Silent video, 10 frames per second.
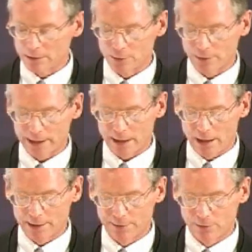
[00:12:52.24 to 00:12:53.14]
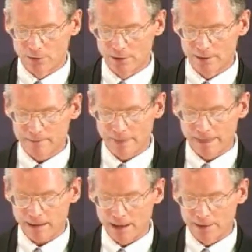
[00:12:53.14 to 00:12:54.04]
low-grade iron ore,
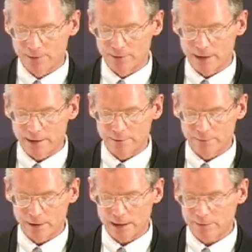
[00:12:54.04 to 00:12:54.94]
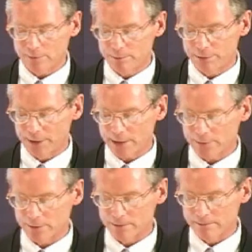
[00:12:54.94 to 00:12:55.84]
and other ersatz
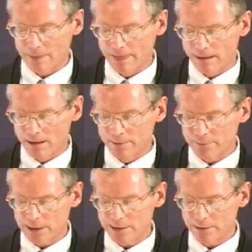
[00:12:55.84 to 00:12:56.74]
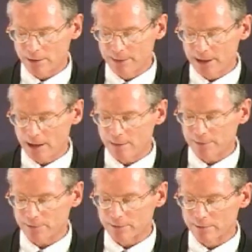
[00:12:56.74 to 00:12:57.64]
production. State and Army
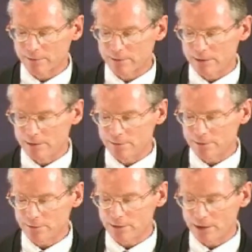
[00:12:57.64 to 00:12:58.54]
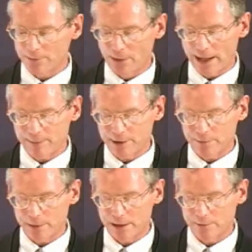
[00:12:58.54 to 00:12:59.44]
commissars insisted on rapid
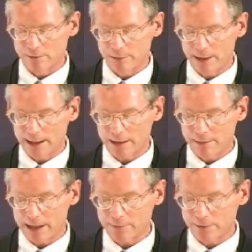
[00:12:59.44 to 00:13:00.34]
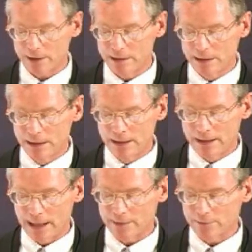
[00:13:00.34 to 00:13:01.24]
expansion of plant capacity,
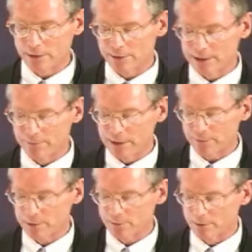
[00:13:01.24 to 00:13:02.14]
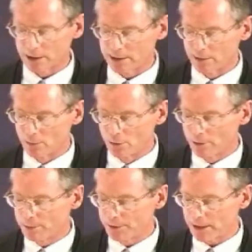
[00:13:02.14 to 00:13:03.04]
ancillary investments related to
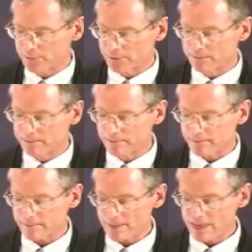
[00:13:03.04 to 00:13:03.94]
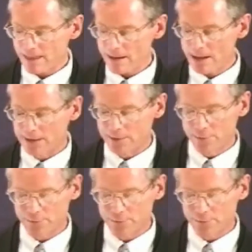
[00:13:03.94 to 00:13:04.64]
war production, and the